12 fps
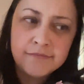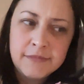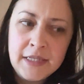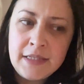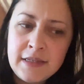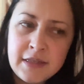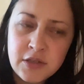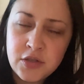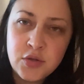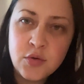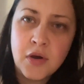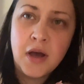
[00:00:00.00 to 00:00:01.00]
this isn't
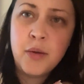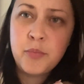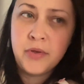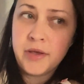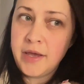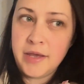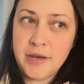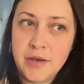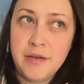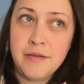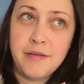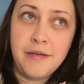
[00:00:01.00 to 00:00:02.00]
too
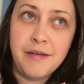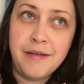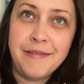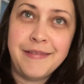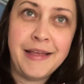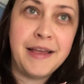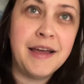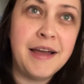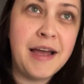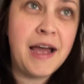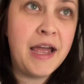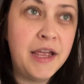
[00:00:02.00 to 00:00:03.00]
complicated. Like
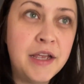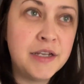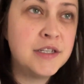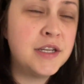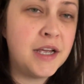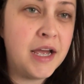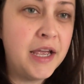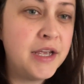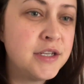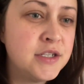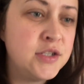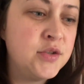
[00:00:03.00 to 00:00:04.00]
I
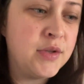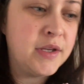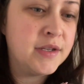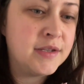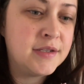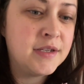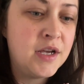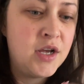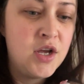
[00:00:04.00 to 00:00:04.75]
can do this.